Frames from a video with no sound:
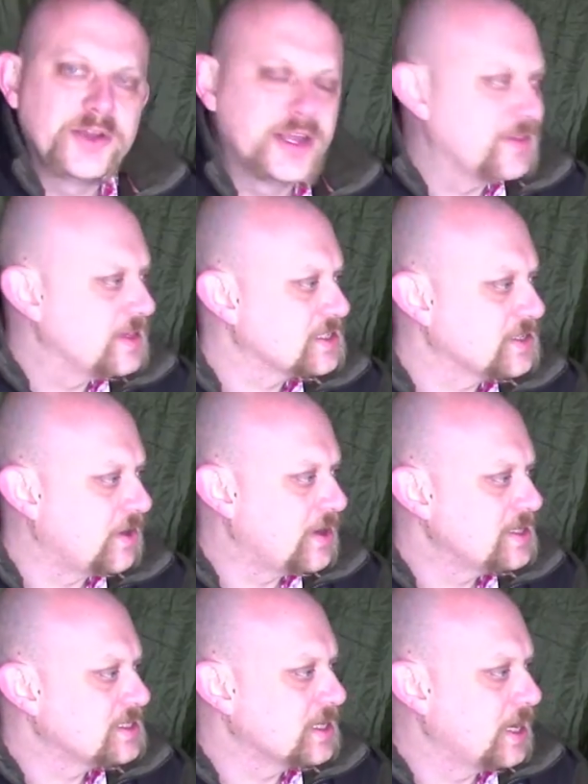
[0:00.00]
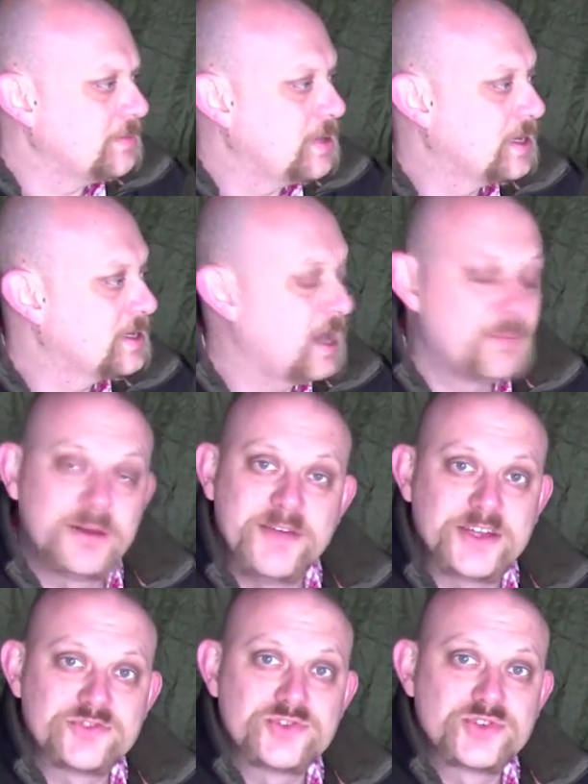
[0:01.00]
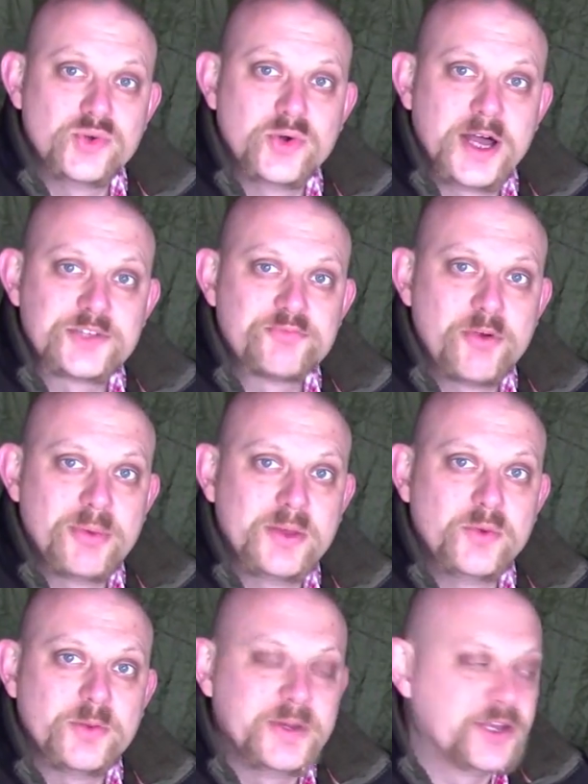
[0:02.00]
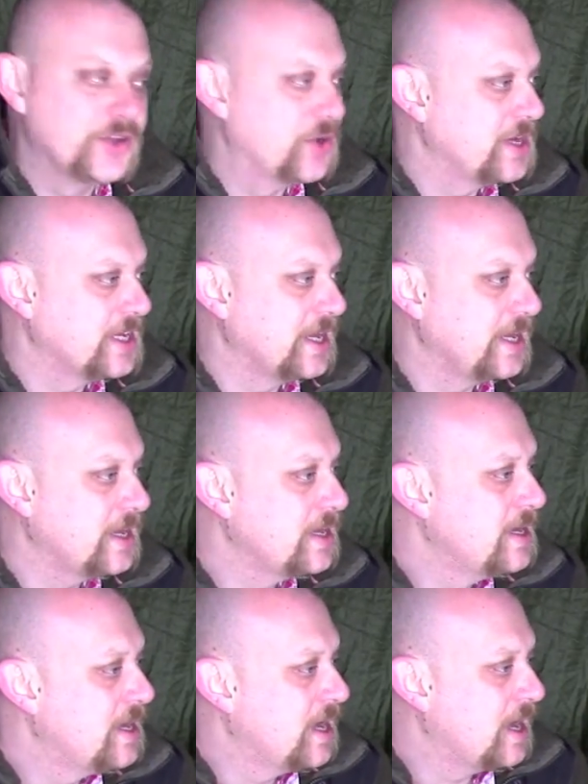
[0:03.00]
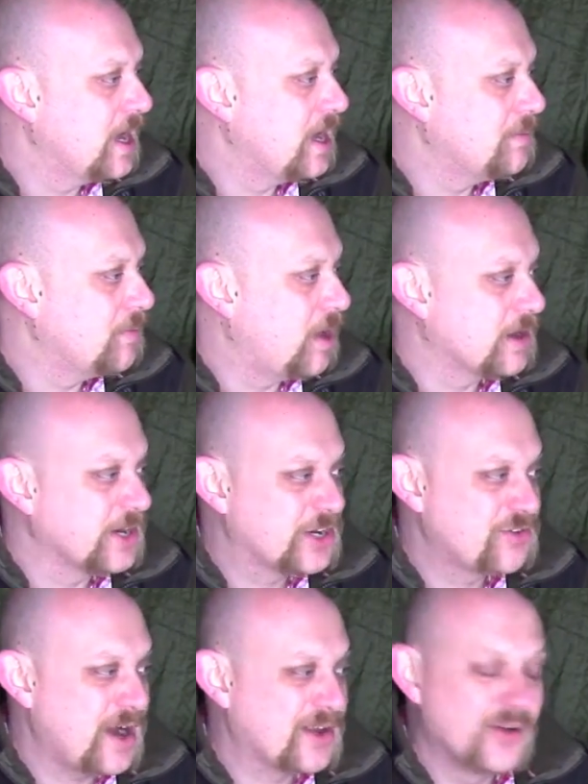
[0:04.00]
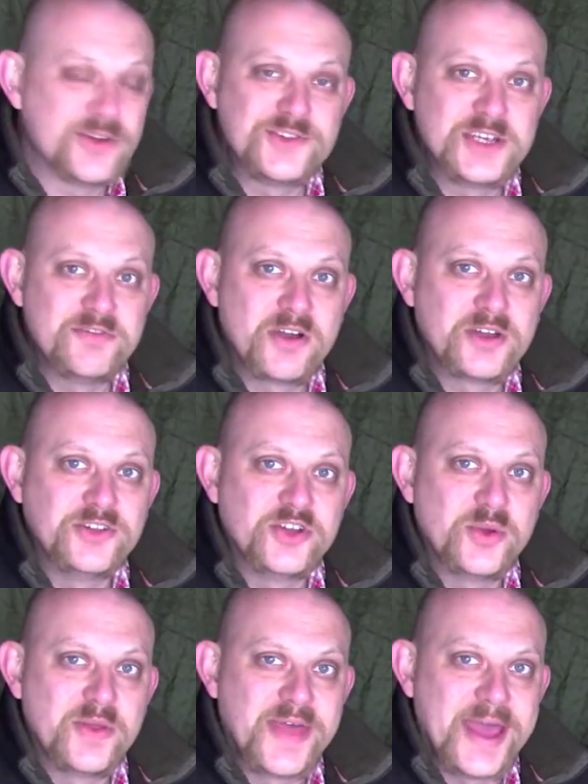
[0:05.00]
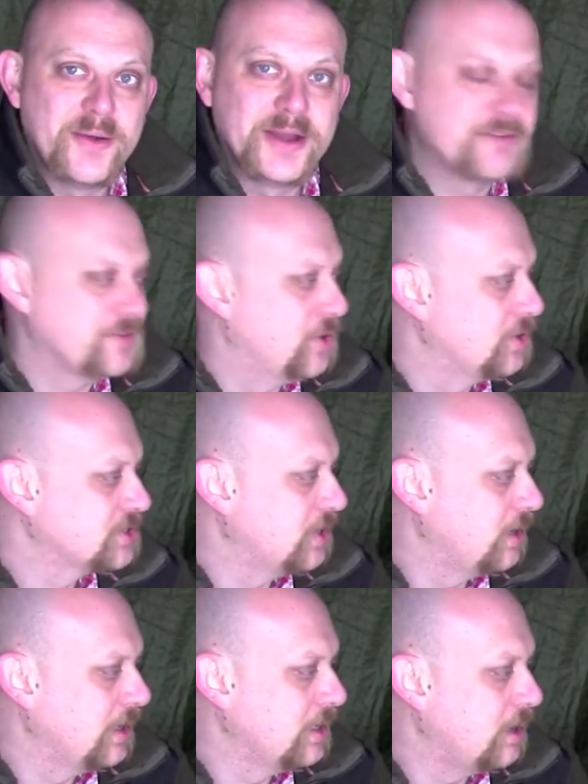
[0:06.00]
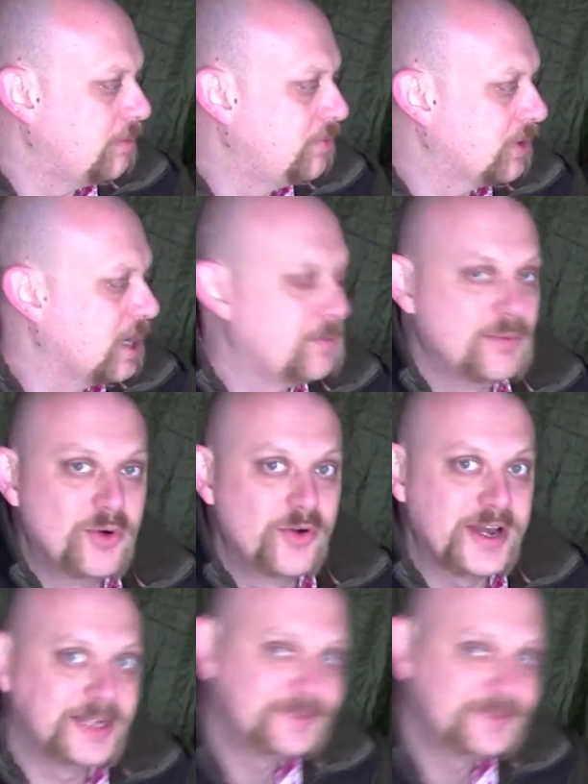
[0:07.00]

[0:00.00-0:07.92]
at this guys, um, a couple of extra saw cuts probably would have been a good idea. Um, I'm going to crack on and see if I can do it without and if not I'll, uh, I'll put a couple more in.